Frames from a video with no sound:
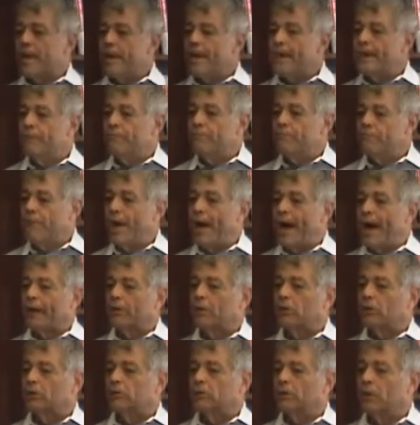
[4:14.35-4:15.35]
hidden
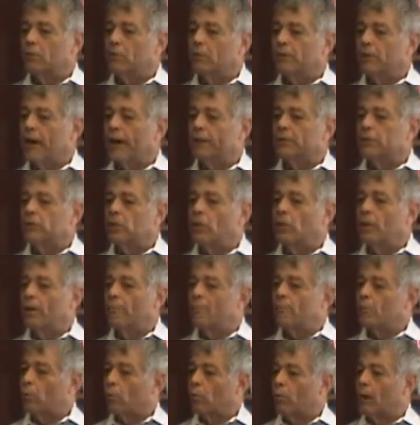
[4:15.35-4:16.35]
factors that will not show up
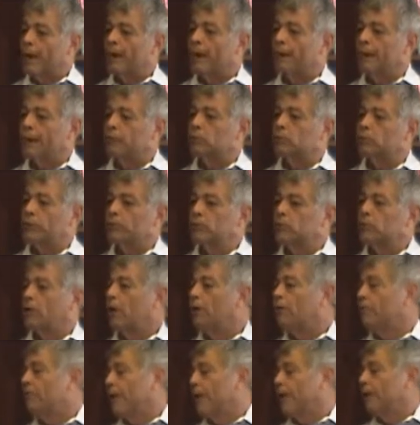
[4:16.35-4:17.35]
directly as a result
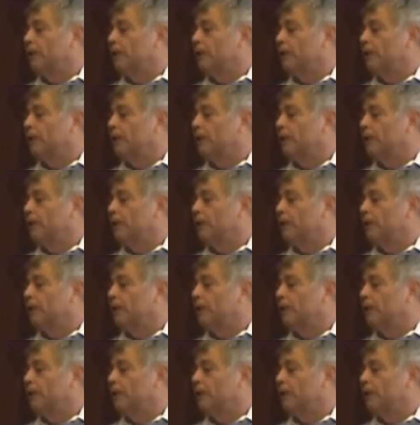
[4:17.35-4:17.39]
of that